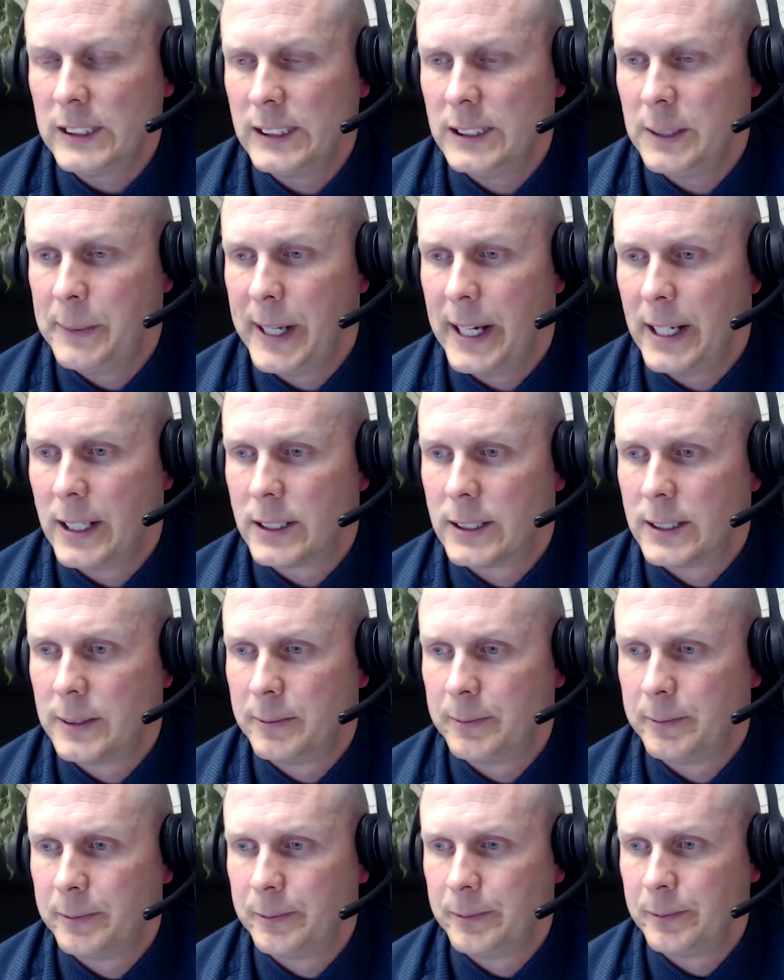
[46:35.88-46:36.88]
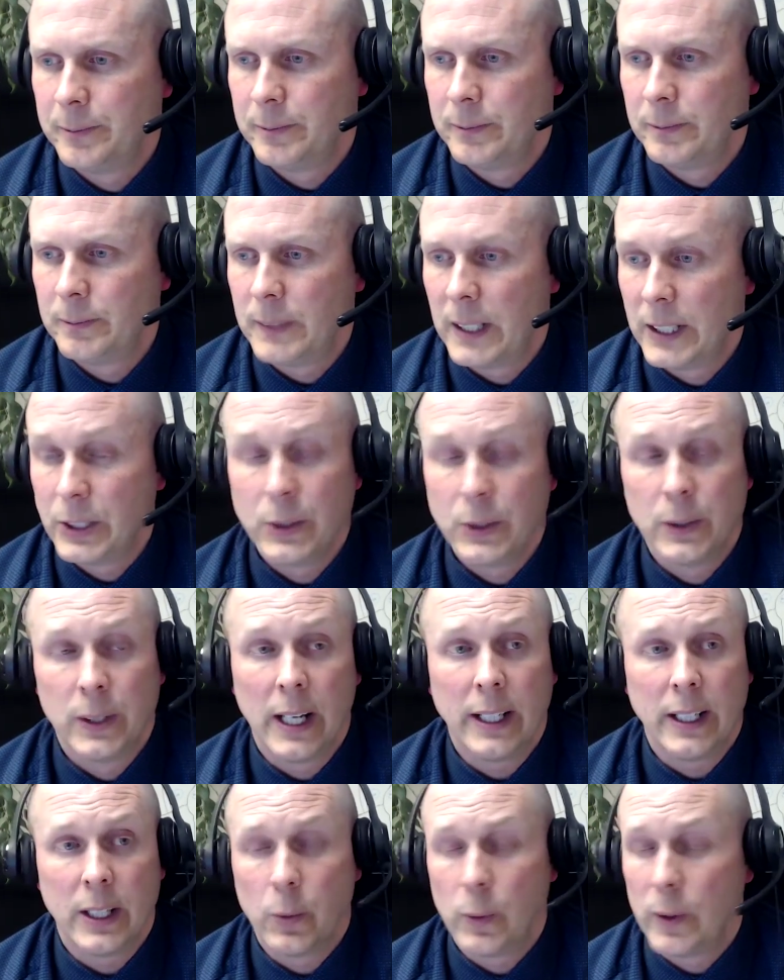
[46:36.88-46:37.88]
DBS. I do
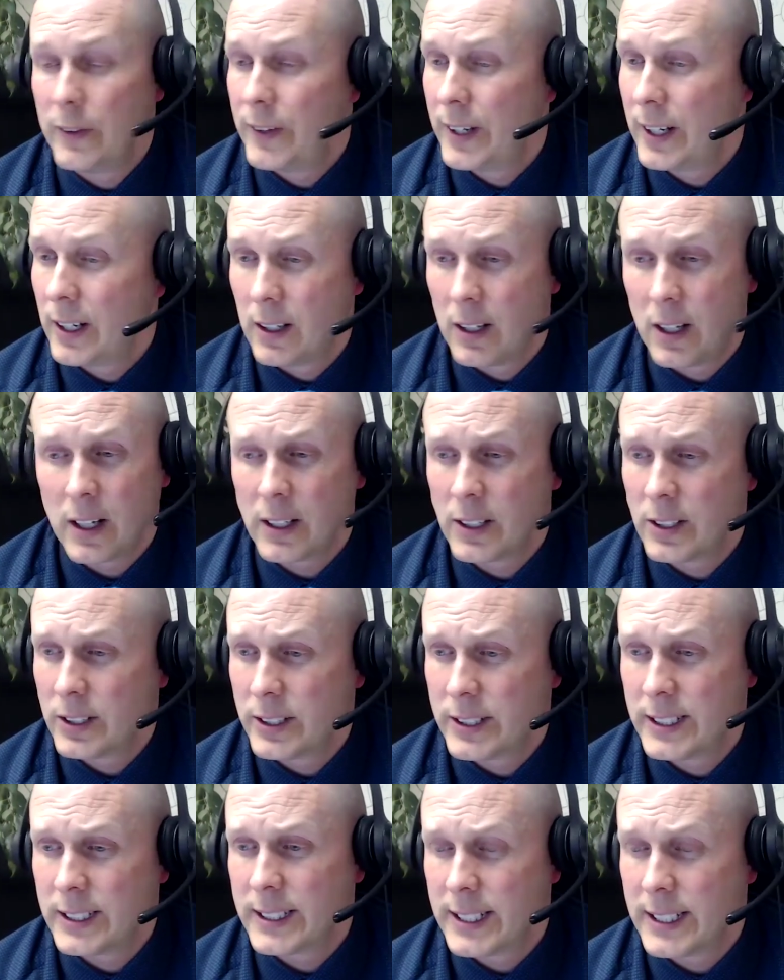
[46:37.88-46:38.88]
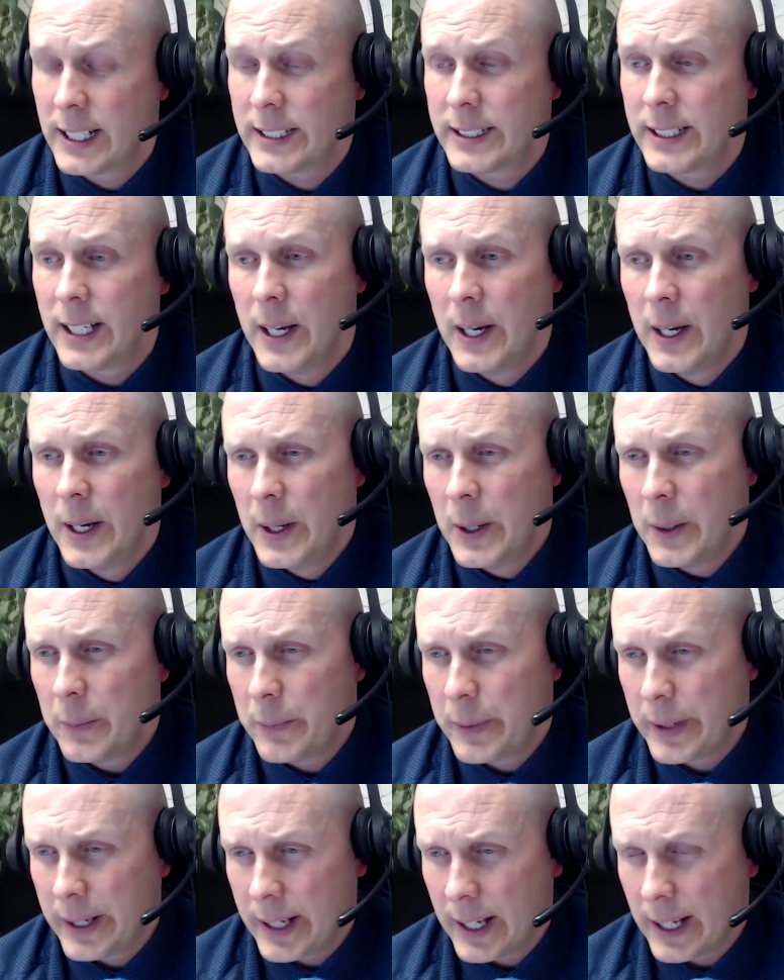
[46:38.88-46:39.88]
like it. We've had a lot of good success.
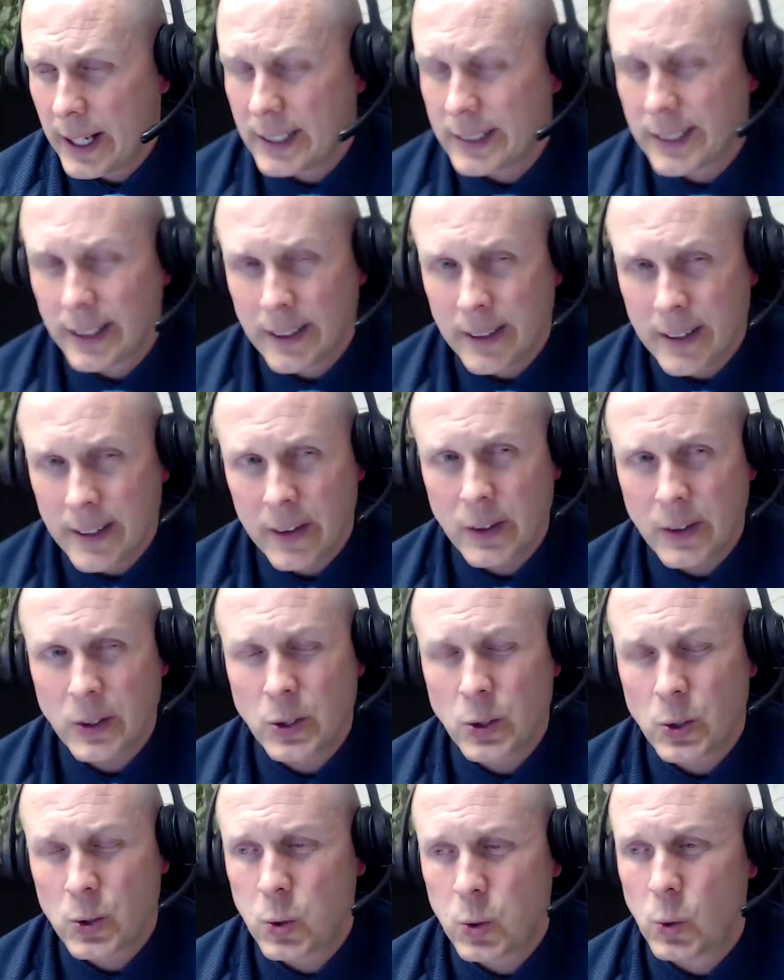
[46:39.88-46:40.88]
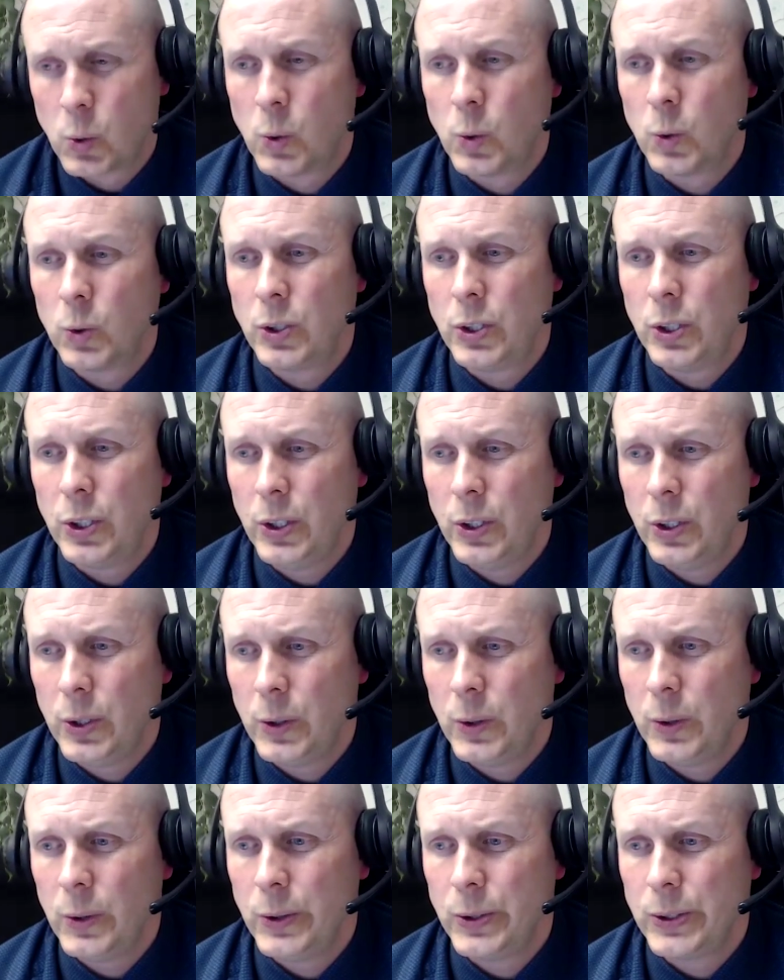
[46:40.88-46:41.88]
But again, it's another tool to
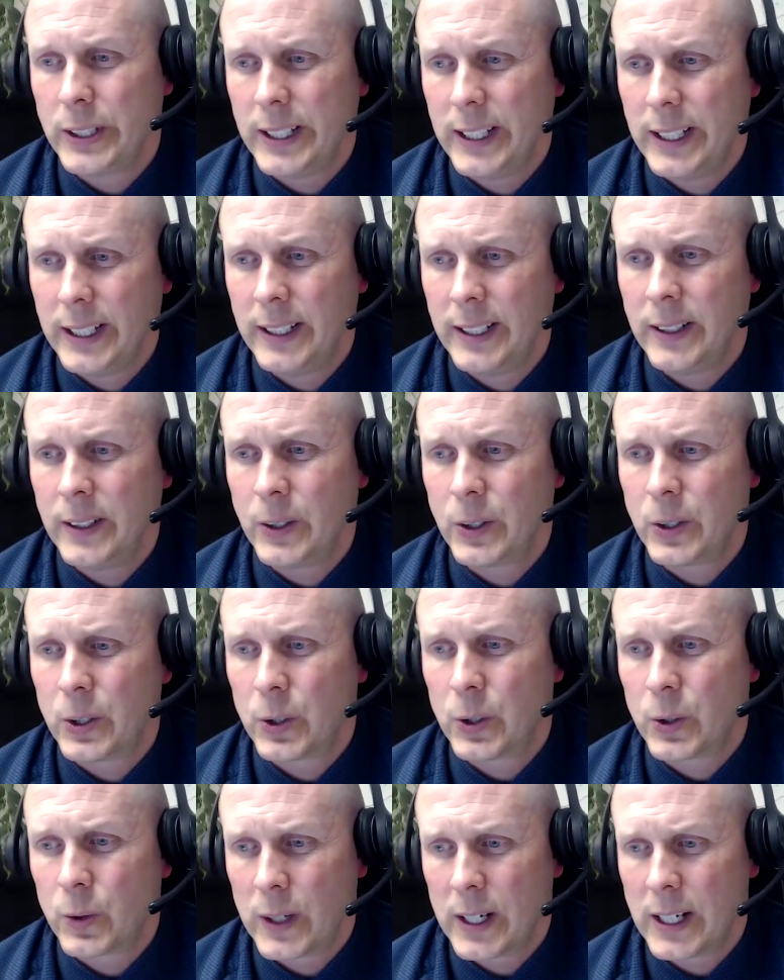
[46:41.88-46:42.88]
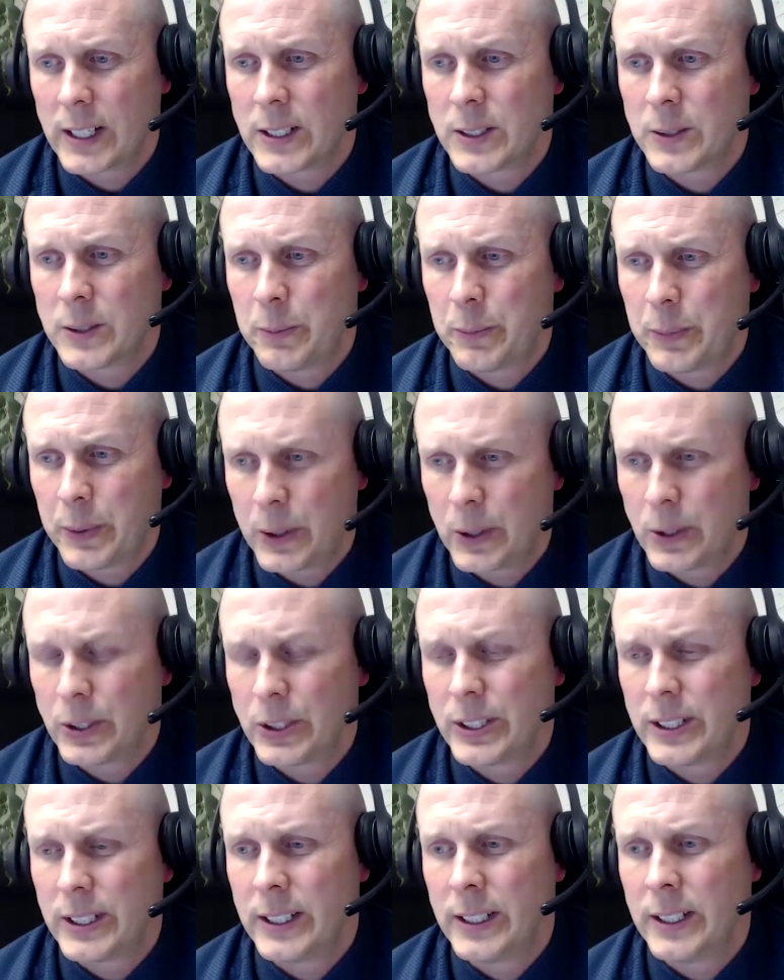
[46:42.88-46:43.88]
use in the correct
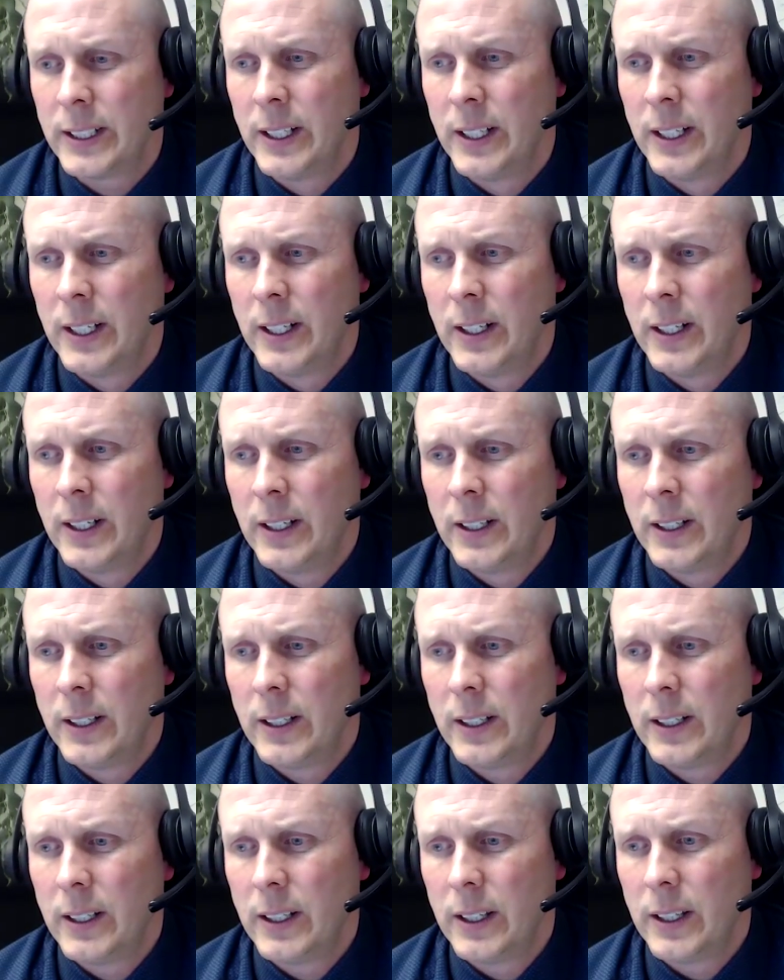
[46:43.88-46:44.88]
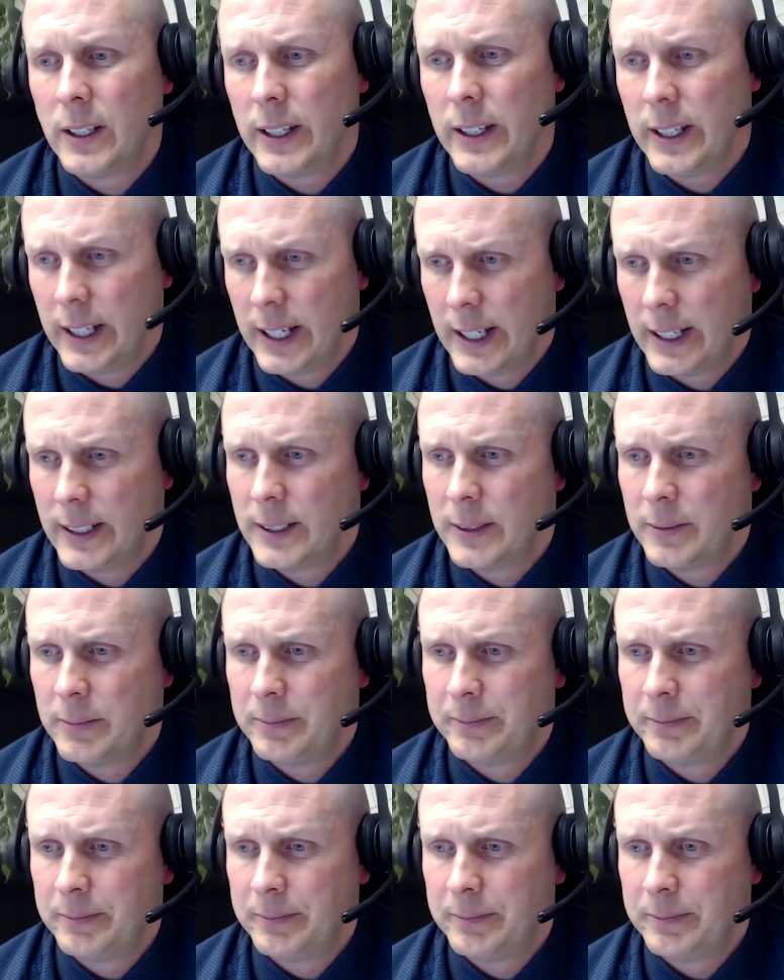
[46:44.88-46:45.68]
person. The end.